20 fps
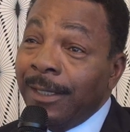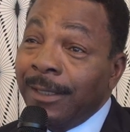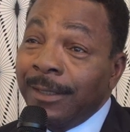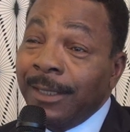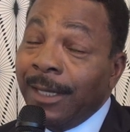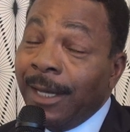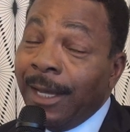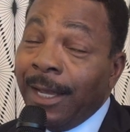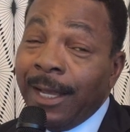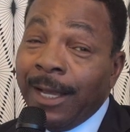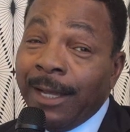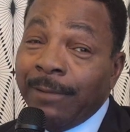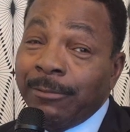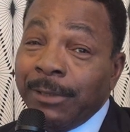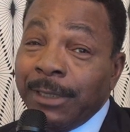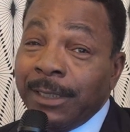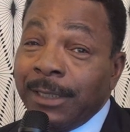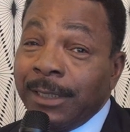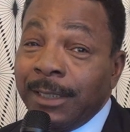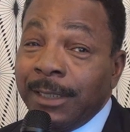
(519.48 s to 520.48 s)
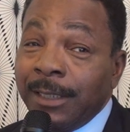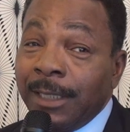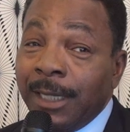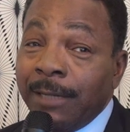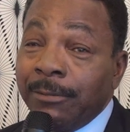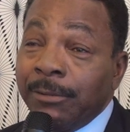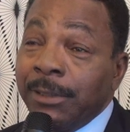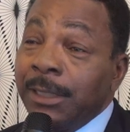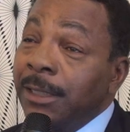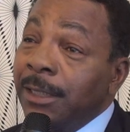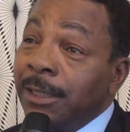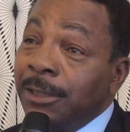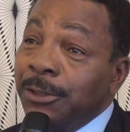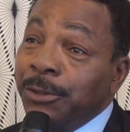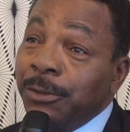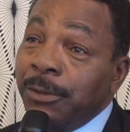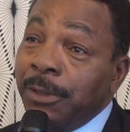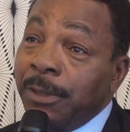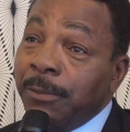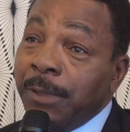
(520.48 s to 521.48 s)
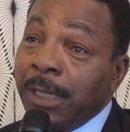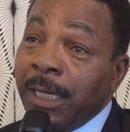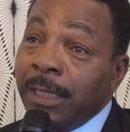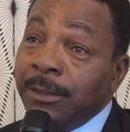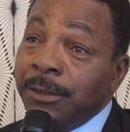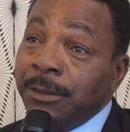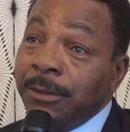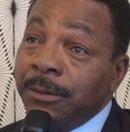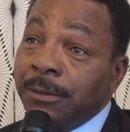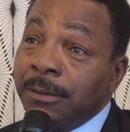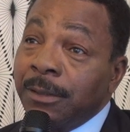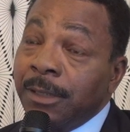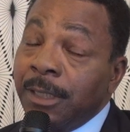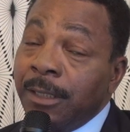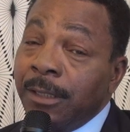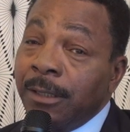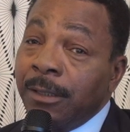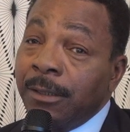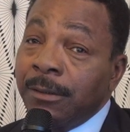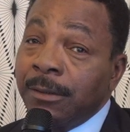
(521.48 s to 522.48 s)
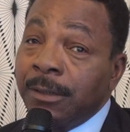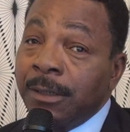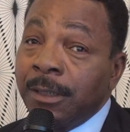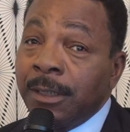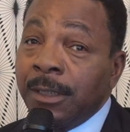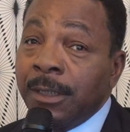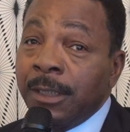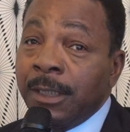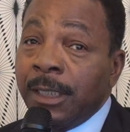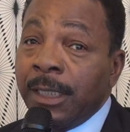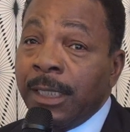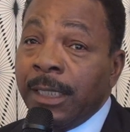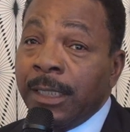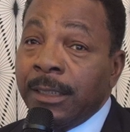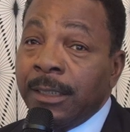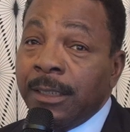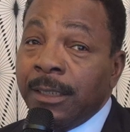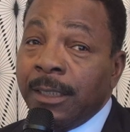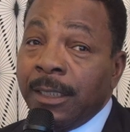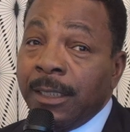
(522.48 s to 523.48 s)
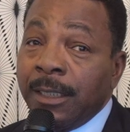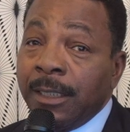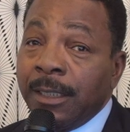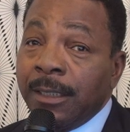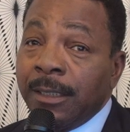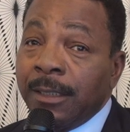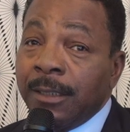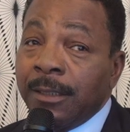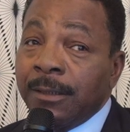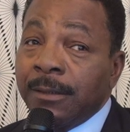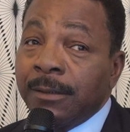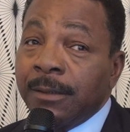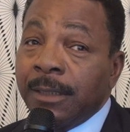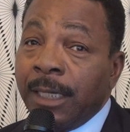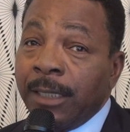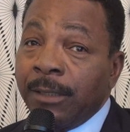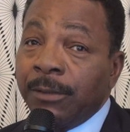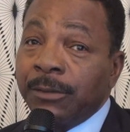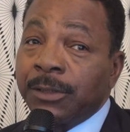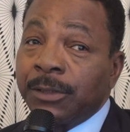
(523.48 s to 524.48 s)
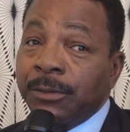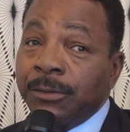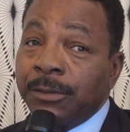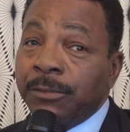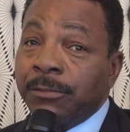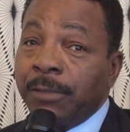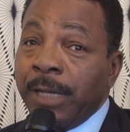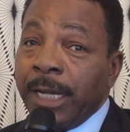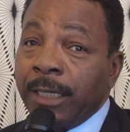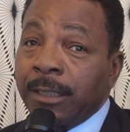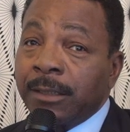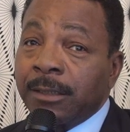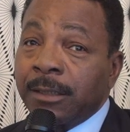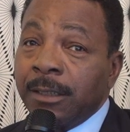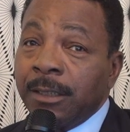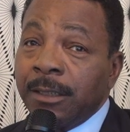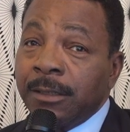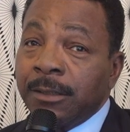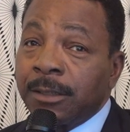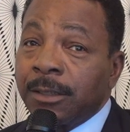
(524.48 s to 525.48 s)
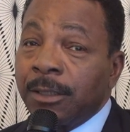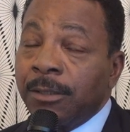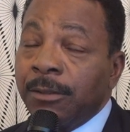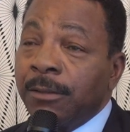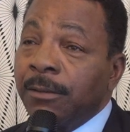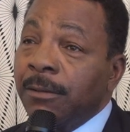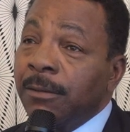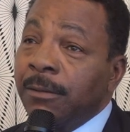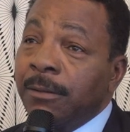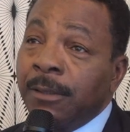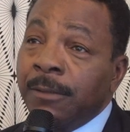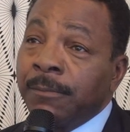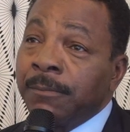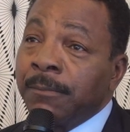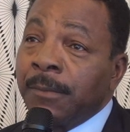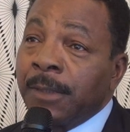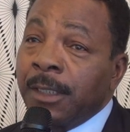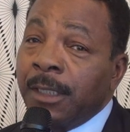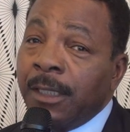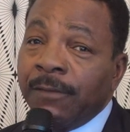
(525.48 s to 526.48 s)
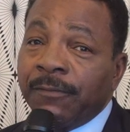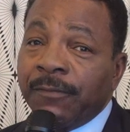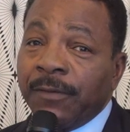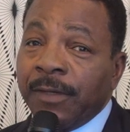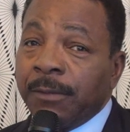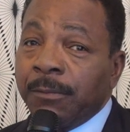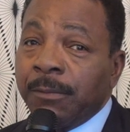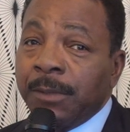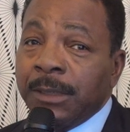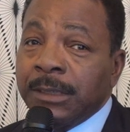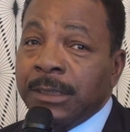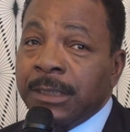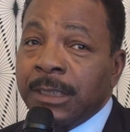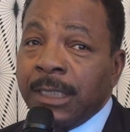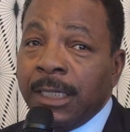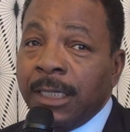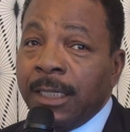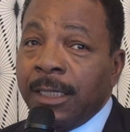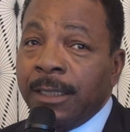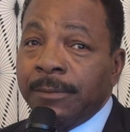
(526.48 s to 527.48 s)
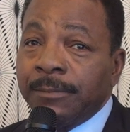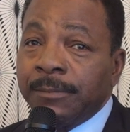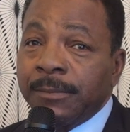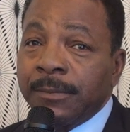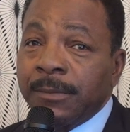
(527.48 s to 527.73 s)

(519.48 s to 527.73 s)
I really enjoy what I do, and I also direct. And so, if it was that